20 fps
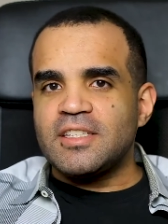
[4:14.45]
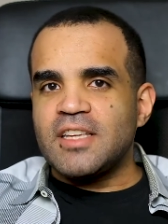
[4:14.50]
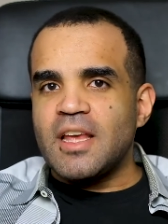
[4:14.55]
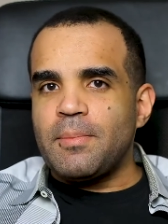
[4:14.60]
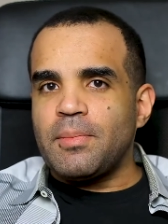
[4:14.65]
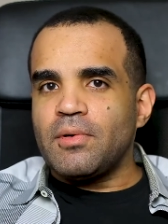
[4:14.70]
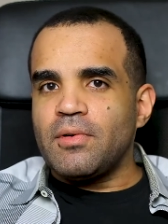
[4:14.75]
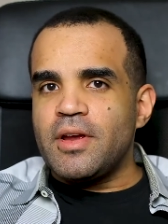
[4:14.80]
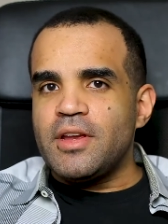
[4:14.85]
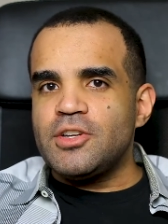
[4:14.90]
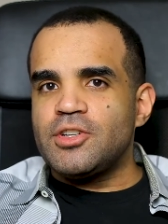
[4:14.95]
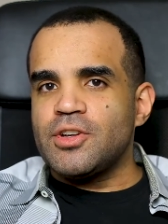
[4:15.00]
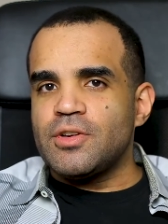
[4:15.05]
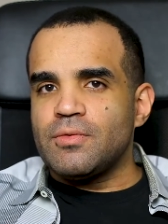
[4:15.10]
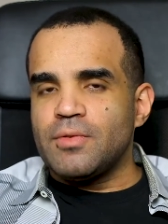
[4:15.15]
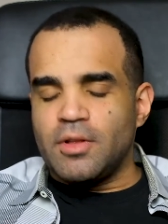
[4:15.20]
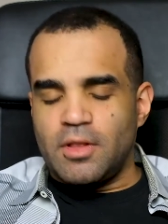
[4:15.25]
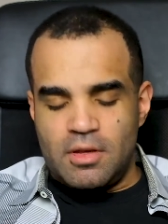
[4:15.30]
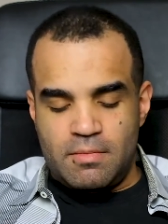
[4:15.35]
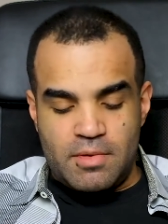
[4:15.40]
separation
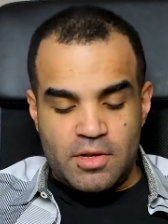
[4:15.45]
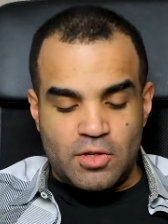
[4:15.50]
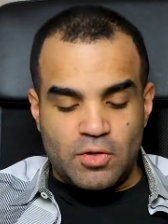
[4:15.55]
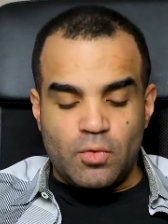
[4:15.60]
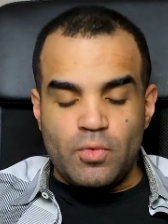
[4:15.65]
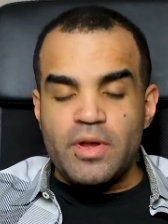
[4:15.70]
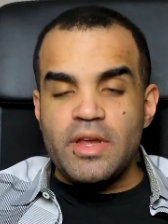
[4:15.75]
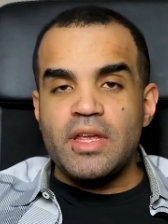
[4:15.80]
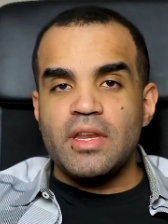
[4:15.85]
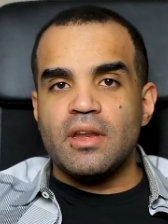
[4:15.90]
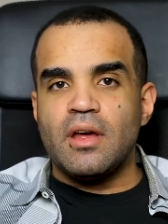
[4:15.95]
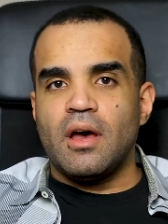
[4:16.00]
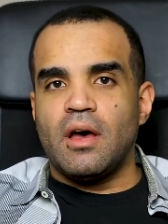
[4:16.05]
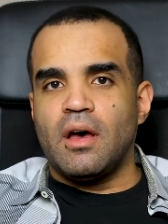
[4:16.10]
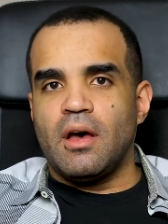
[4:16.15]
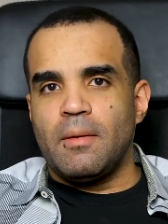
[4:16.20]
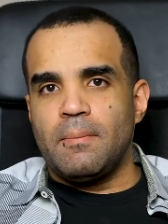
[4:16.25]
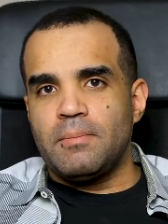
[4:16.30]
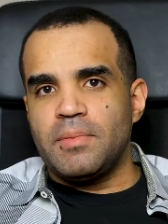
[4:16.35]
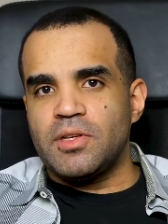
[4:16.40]
really between
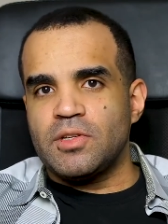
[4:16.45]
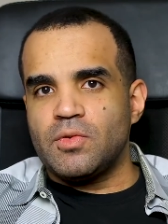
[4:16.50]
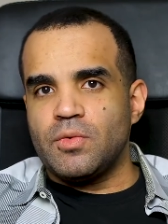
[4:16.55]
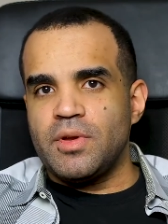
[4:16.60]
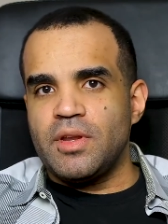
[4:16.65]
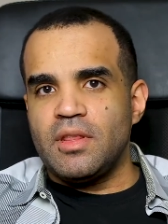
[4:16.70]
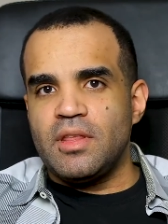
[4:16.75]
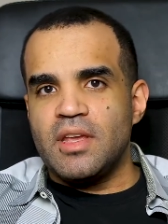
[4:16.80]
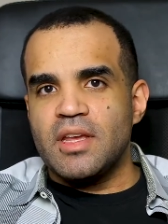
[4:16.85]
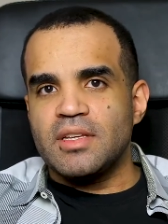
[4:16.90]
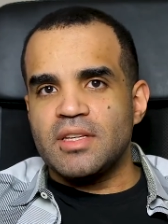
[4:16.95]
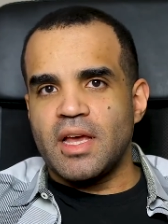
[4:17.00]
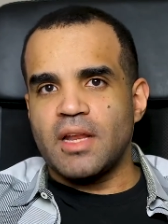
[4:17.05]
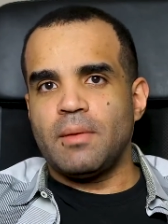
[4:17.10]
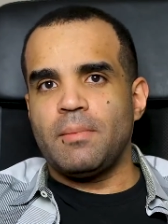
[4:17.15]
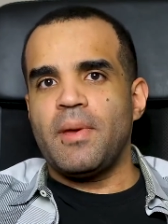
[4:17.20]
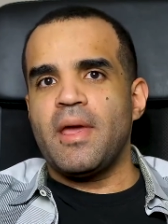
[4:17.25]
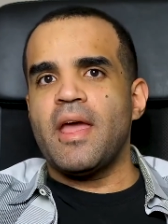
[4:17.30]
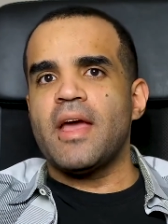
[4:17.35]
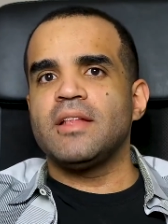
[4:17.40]
the
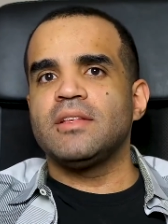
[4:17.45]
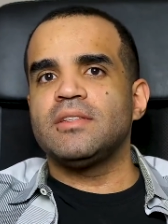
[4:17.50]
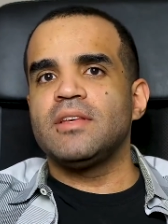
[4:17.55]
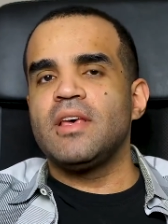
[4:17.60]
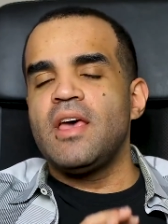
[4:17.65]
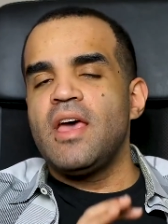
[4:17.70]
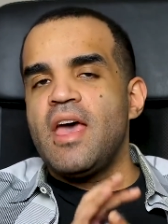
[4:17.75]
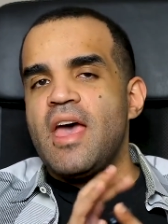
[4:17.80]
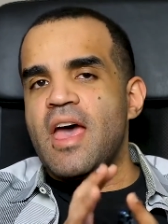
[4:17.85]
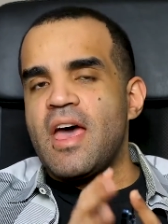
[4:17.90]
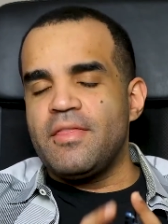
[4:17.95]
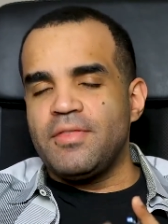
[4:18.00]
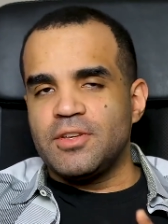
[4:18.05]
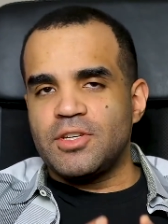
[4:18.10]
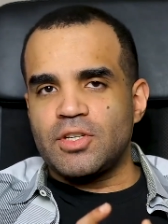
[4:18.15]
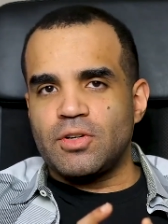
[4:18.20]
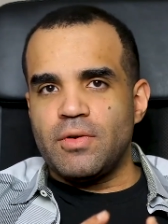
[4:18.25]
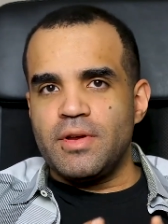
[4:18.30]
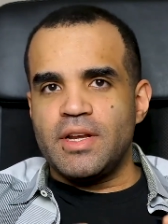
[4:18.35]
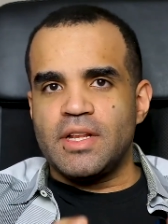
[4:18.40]
antenna bands and the
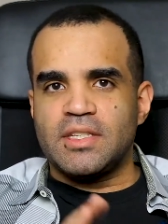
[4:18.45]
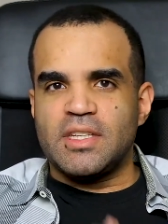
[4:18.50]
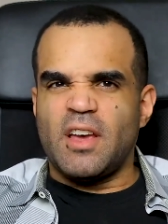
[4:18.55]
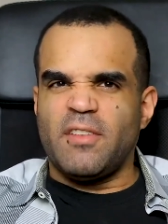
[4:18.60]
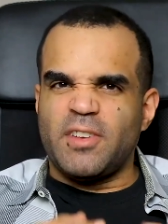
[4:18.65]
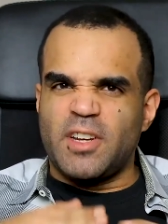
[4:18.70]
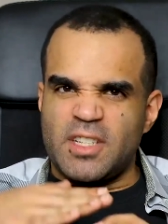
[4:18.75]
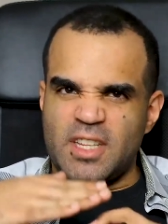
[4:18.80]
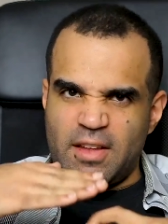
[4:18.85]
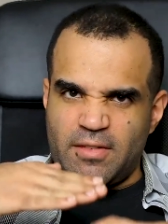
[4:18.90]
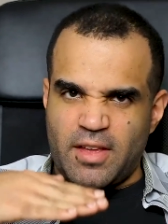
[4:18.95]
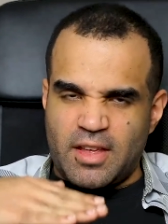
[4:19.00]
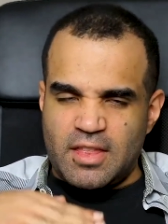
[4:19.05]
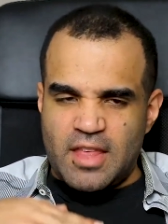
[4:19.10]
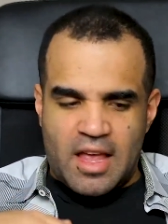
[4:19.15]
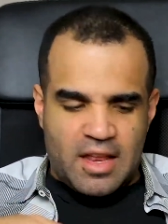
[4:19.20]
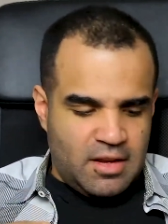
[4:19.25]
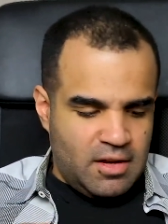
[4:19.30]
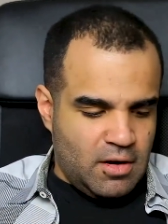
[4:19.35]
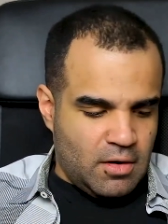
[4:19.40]
screen itself. It doesn't have like
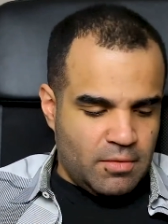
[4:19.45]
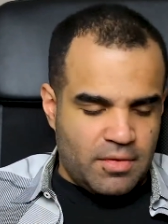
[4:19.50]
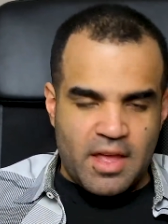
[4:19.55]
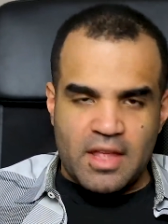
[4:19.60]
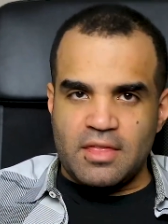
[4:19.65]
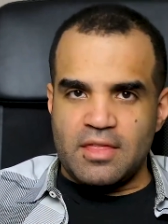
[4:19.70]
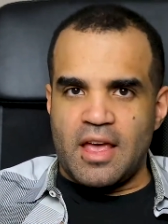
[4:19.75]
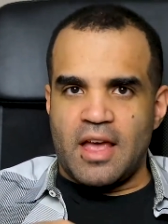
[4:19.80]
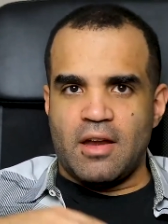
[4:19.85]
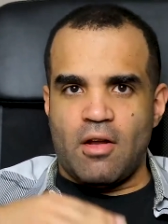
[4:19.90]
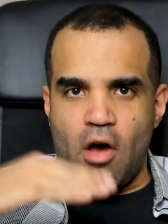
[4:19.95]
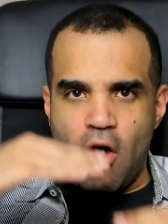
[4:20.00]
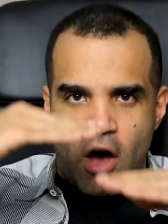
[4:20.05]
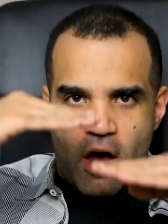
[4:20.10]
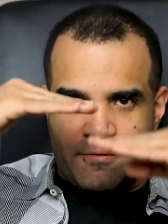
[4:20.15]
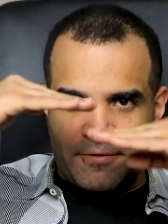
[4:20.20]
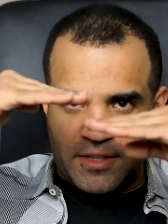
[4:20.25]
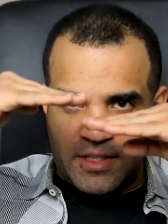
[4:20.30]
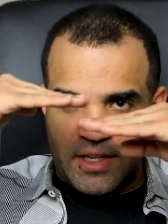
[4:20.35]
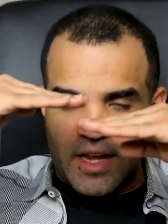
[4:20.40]
that, that
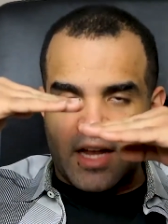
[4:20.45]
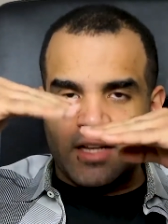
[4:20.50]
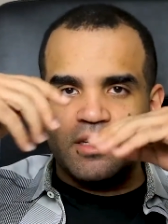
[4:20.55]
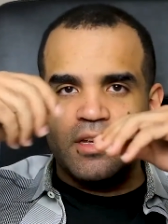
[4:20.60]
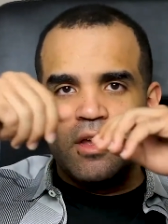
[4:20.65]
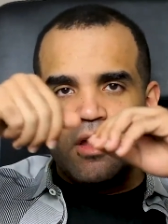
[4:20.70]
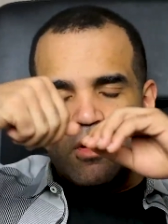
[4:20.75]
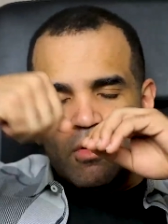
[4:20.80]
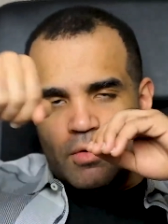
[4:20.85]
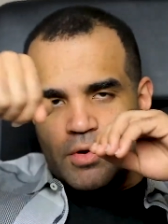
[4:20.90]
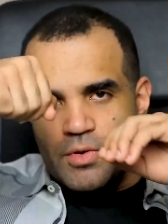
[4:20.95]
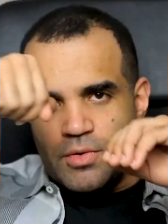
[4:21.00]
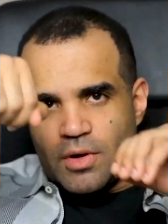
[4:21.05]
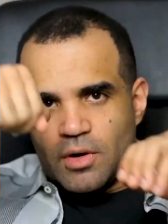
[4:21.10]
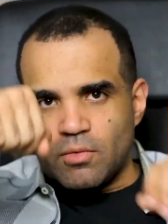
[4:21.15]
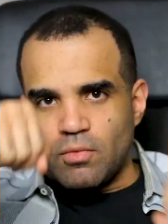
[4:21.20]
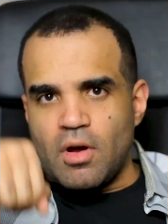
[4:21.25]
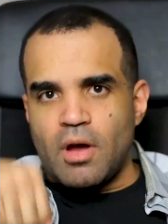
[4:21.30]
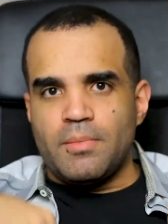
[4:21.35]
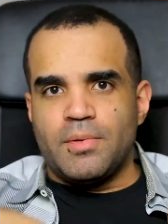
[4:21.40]
offset where you
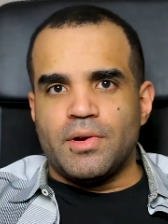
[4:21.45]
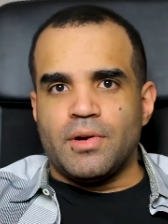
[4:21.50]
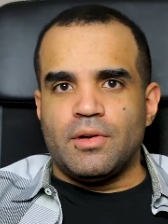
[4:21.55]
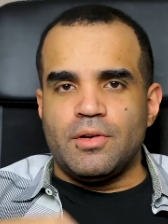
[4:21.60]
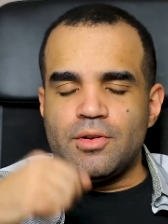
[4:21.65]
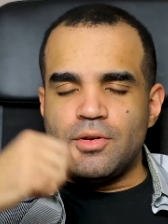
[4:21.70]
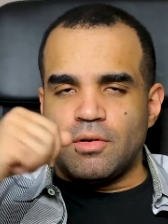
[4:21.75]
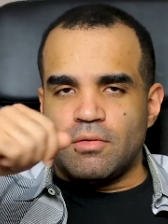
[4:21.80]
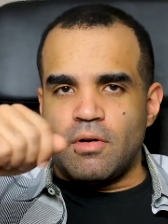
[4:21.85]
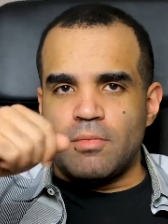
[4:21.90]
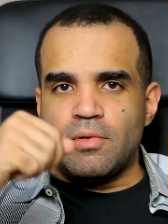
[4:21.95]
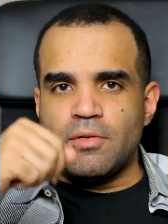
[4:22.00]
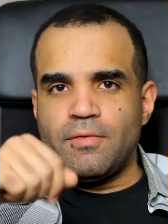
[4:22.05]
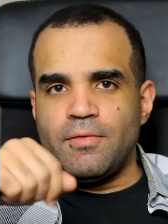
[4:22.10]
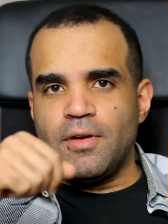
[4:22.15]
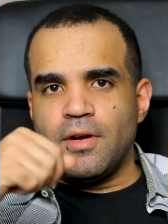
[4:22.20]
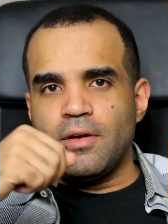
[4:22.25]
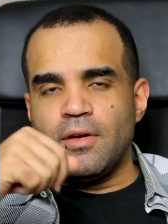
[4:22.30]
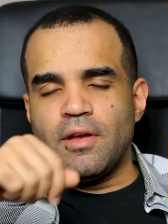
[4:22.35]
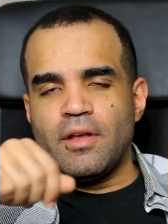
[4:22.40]
can rub your
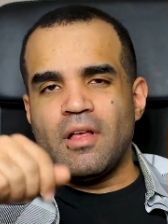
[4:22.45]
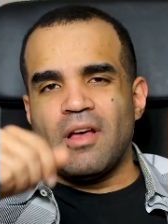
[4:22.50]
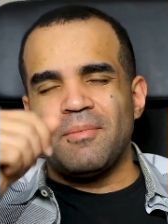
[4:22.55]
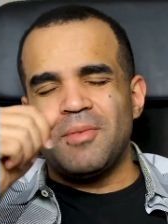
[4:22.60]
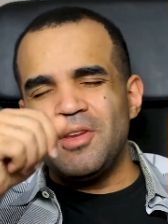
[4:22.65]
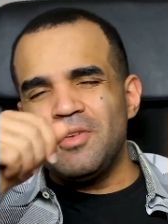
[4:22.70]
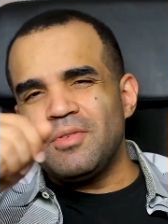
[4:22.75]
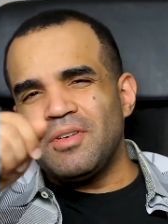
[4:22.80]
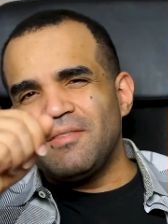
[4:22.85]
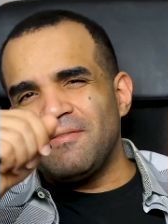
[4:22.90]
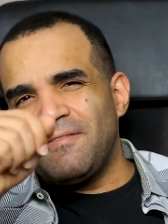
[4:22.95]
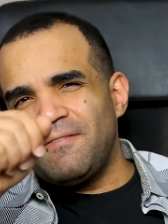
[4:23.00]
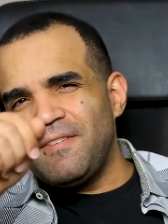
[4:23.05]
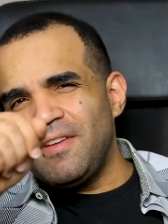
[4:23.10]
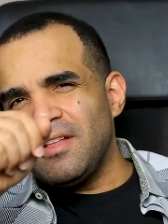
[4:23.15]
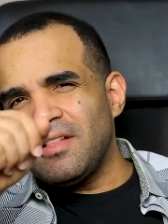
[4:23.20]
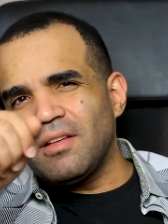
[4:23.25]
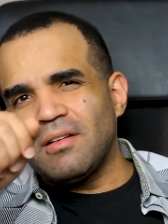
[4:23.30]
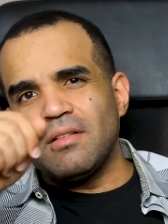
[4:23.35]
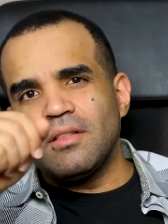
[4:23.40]
fingernail on. You can
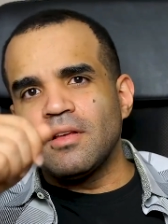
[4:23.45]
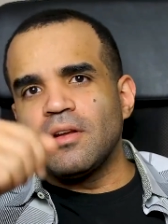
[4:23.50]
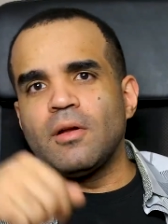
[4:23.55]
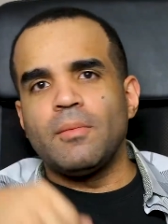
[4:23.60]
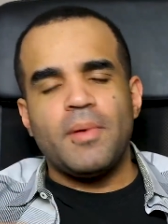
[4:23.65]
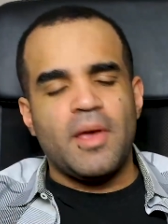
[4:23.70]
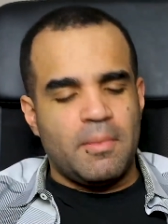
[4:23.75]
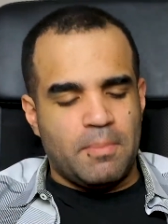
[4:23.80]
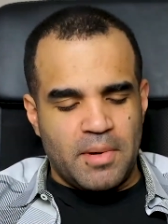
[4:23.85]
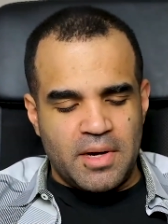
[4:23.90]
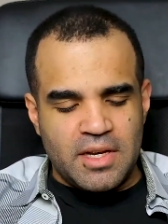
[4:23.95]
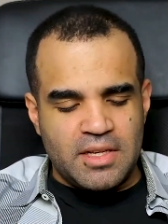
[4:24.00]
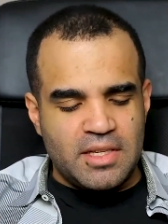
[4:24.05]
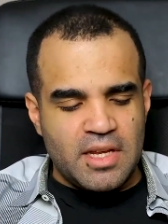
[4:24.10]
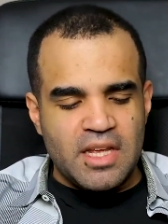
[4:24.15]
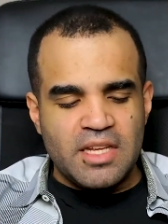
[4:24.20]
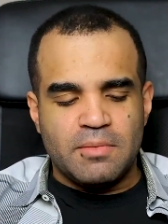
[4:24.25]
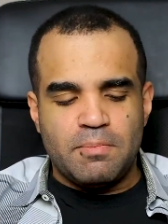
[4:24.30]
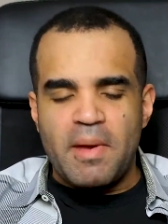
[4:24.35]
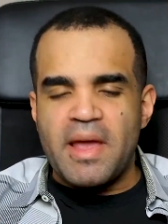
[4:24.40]
feel it a little bit, but
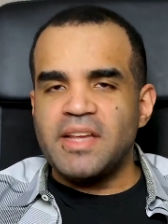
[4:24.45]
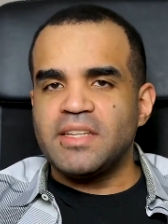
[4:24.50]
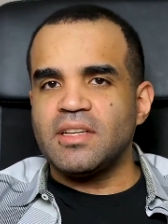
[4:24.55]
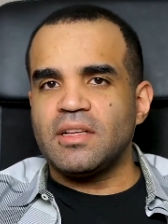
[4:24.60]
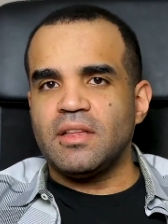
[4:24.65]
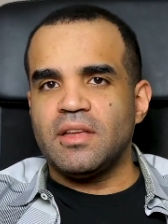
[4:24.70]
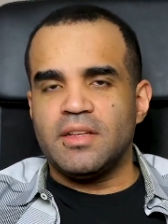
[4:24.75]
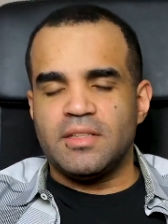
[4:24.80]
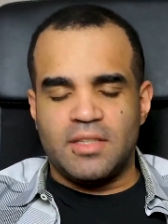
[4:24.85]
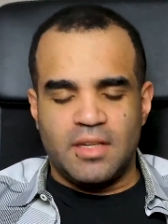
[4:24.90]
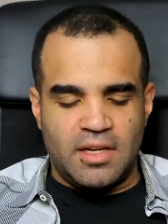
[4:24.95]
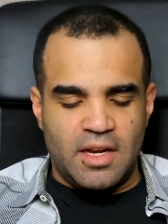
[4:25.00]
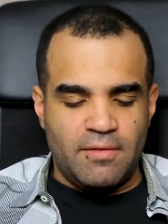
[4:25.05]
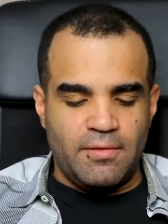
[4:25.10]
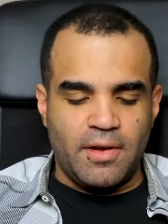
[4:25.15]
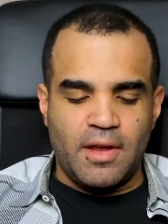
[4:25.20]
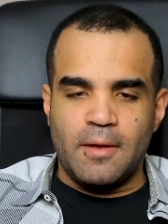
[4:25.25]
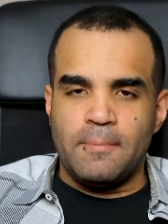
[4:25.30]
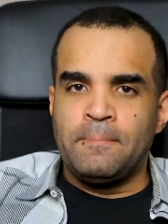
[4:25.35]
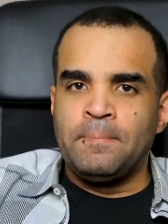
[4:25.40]
it's basically
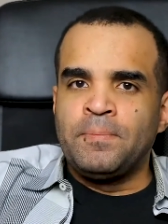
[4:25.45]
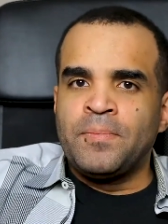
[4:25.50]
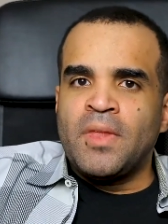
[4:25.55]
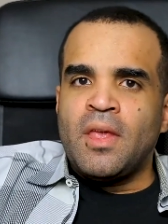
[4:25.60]
insignificant.